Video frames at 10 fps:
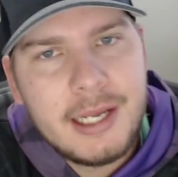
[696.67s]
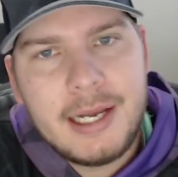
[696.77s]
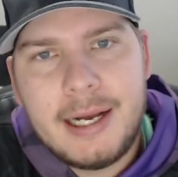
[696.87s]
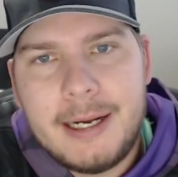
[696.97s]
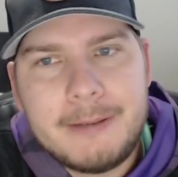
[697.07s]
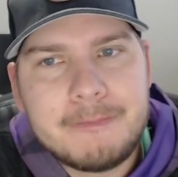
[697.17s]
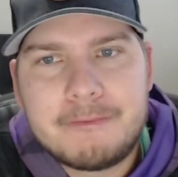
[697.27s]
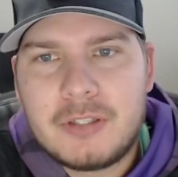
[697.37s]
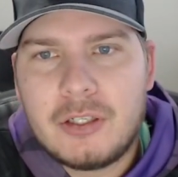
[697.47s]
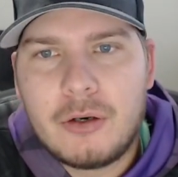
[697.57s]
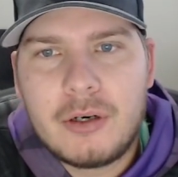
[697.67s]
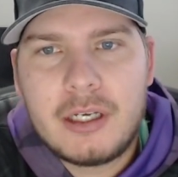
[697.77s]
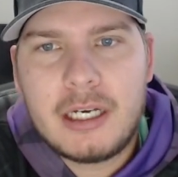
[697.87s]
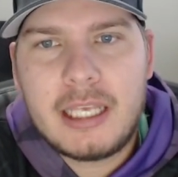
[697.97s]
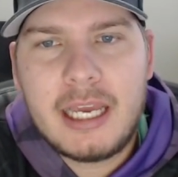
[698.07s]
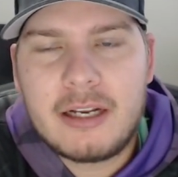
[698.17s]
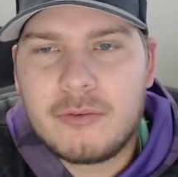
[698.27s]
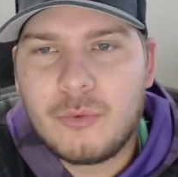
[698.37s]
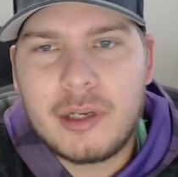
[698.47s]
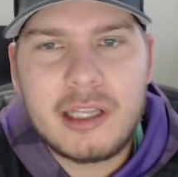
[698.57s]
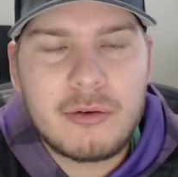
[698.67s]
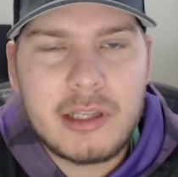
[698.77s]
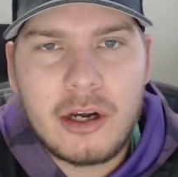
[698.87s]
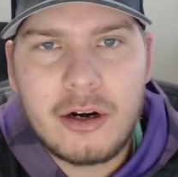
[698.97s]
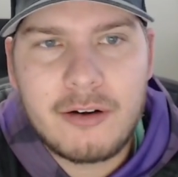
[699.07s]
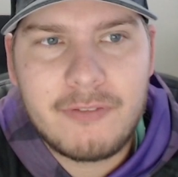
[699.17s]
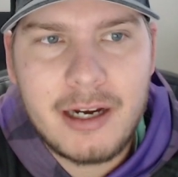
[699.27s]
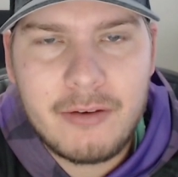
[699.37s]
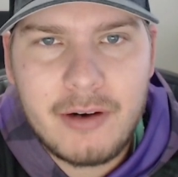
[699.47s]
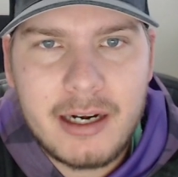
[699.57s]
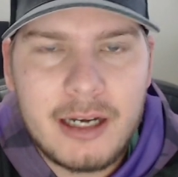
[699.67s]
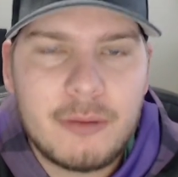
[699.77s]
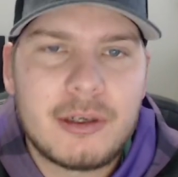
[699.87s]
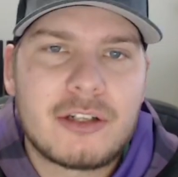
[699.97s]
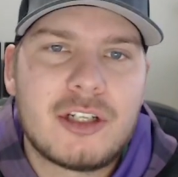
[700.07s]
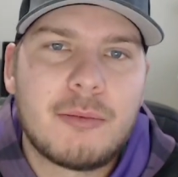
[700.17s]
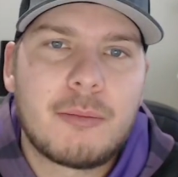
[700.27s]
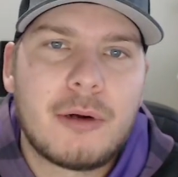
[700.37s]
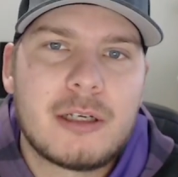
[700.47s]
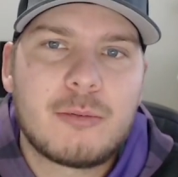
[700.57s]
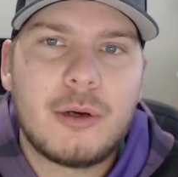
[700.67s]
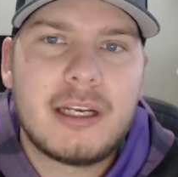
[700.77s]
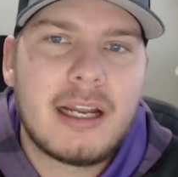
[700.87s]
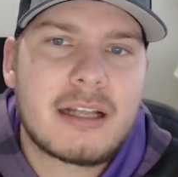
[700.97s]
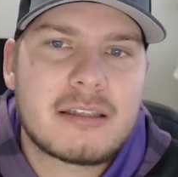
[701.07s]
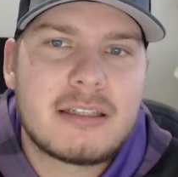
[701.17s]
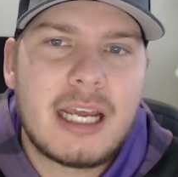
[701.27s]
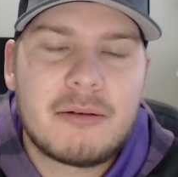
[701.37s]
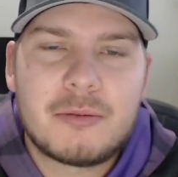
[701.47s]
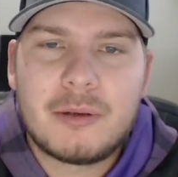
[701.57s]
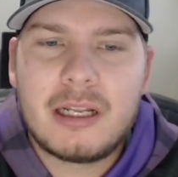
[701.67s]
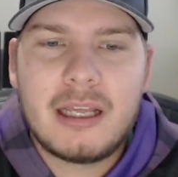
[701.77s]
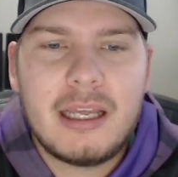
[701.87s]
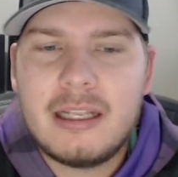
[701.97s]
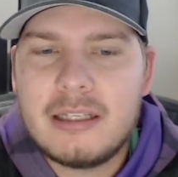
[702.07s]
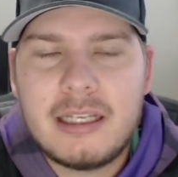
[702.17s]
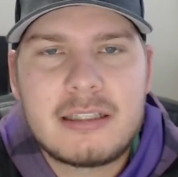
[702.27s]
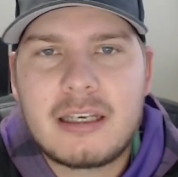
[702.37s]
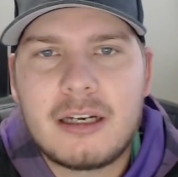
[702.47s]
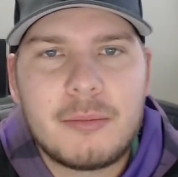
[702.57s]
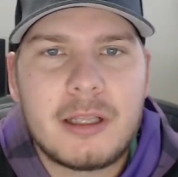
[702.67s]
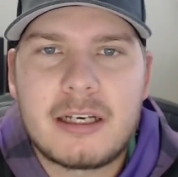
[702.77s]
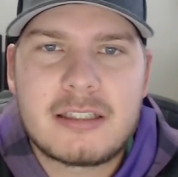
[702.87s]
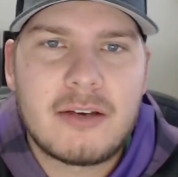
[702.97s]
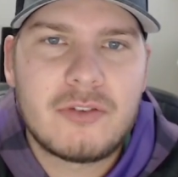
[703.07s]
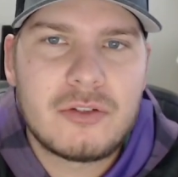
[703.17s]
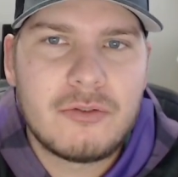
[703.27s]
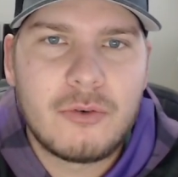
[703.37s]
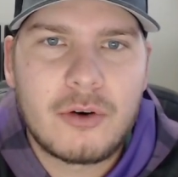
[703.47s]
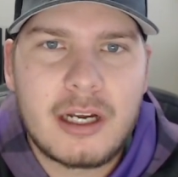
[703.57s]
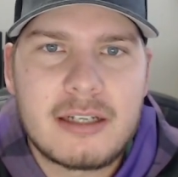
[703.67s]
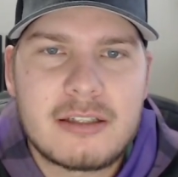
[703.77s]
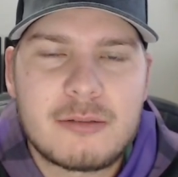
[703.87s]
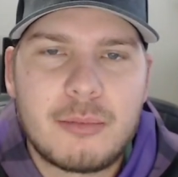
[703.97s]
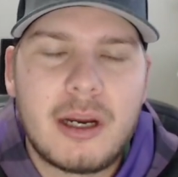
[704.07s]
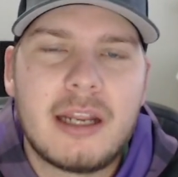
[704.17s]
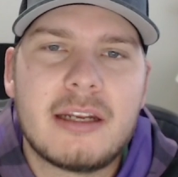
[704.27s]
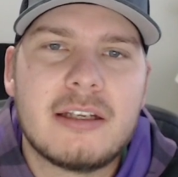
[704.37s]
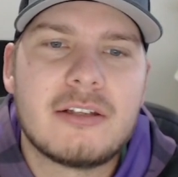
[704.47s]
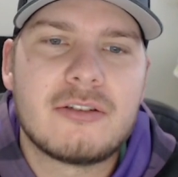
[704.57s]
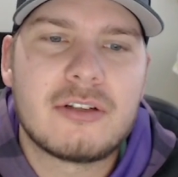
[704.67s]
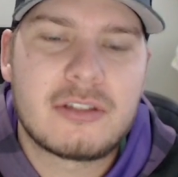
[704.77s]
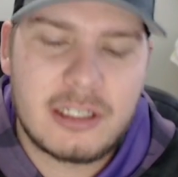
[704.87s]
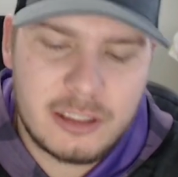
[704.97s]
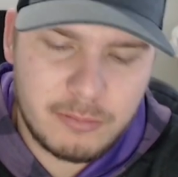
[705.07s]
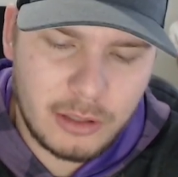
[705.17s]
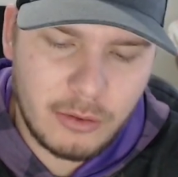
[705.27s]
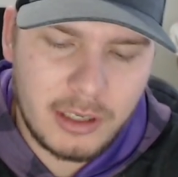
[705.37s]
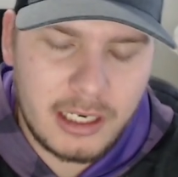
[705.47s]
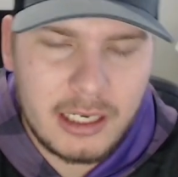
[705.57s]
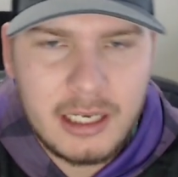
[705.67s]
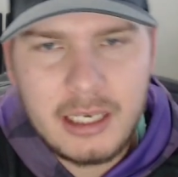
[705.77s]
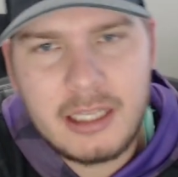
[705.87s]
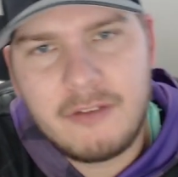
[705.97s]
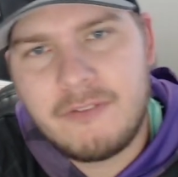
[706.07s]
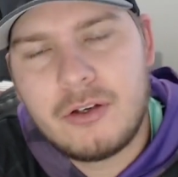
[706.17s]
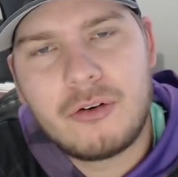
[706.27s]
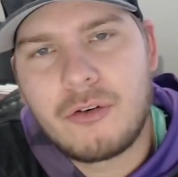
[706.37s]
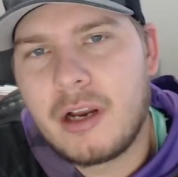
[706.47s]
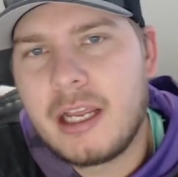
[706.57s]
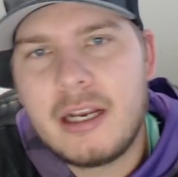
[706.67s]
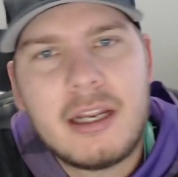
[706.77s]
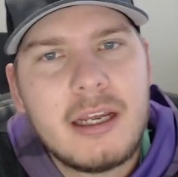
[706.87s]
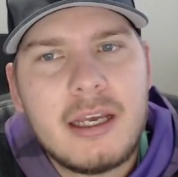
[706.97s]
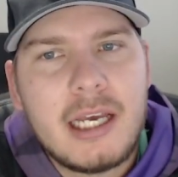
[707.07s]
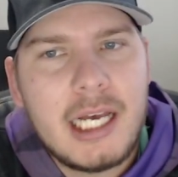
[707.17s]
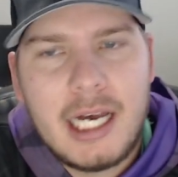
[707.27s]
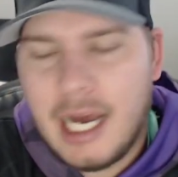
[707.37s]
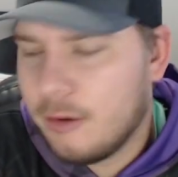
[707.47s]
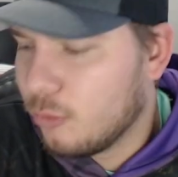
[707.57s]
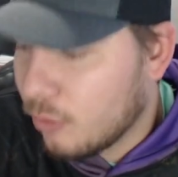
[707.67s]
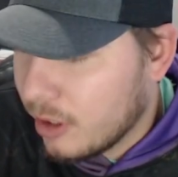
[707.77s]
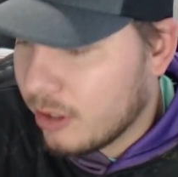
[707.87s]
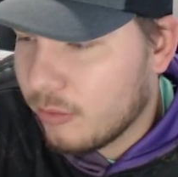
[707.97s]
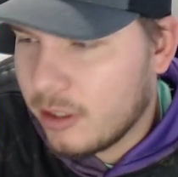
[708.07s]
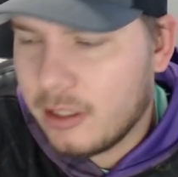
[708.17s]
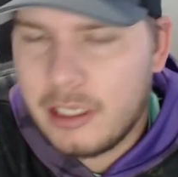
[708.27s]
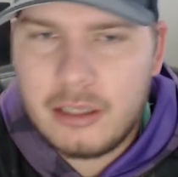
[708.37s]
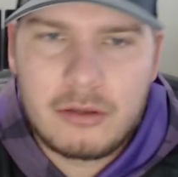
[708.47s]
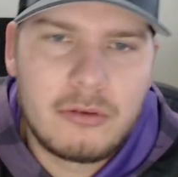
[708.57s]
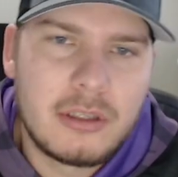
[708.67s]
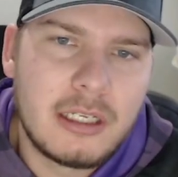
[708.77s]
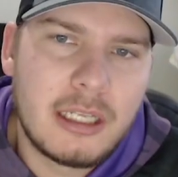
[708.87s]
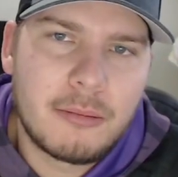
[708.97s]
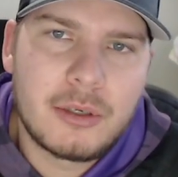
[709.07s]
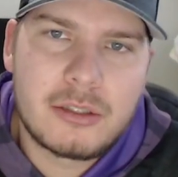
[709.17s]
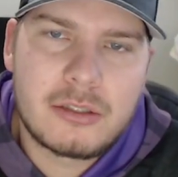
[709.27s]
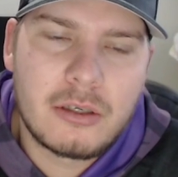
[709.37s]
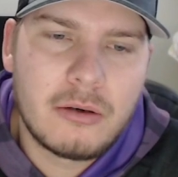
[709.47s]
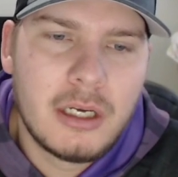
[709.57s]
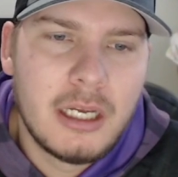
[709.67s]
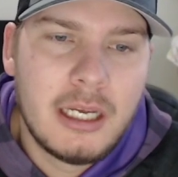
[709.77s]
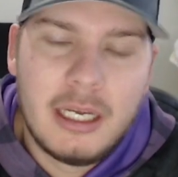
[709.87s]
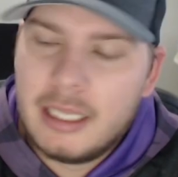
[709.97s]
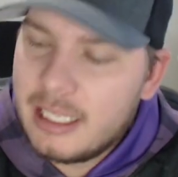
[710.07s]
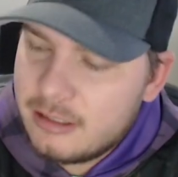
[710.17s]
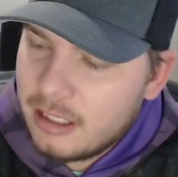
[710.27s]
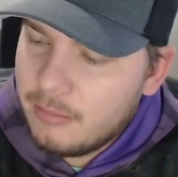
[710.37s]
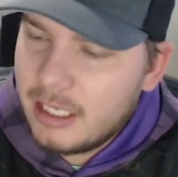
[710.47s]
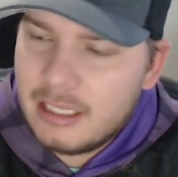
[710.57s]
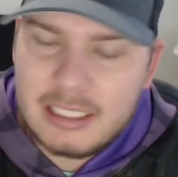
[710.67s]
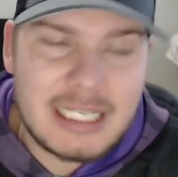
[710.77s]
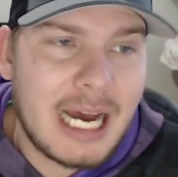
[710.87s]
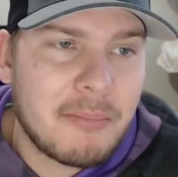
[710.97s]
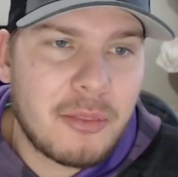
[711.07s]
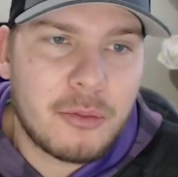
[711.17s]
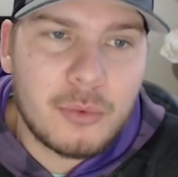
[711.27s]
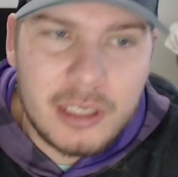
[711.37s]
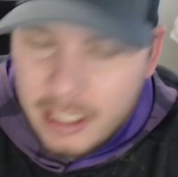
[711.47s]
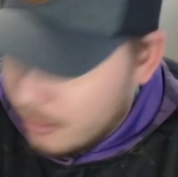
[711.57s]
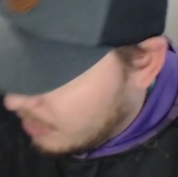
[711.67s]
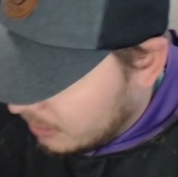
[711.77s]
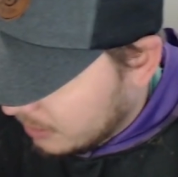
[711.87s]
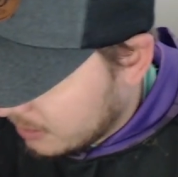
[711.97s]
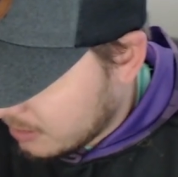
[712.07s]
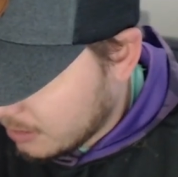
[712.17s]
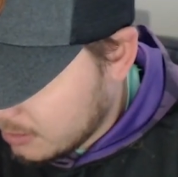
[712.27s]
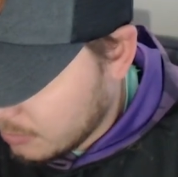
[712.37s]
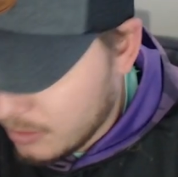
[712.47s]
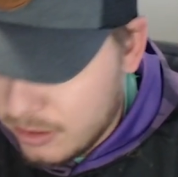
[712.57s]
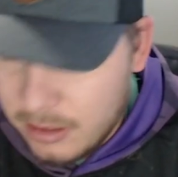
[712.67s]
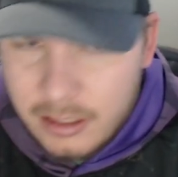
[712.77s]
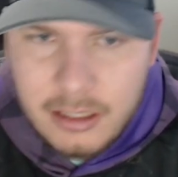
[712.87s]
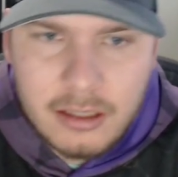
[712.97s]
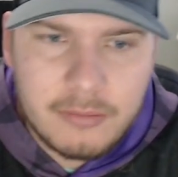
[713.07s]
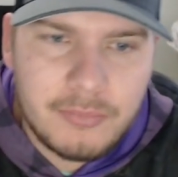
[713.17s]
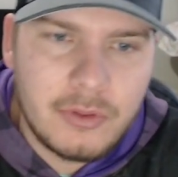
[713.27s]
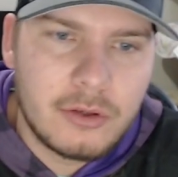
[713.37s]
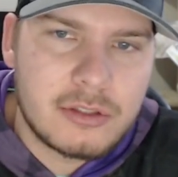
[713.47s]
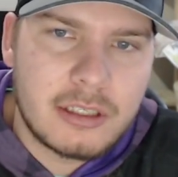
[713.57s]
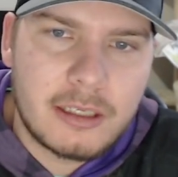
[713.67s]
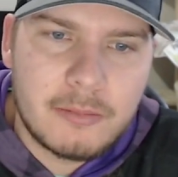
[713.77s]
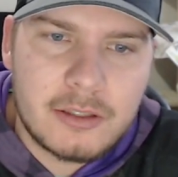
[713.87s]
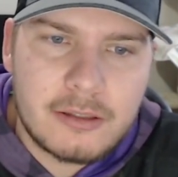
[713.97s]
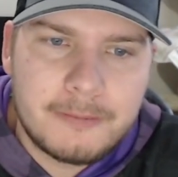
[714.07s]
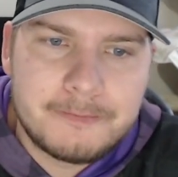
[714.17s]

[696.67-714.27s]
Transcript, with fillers: Um, you know, again, it really, really hard to find right now, but a cheaper price point, not stamped, but it, it's going to be like 724, guys. This brand is just exploding. They feel great. Uh, I really, really like throwing the Enigmas. So, that's going to make it the top three on my list. That's how much I like those enigmas.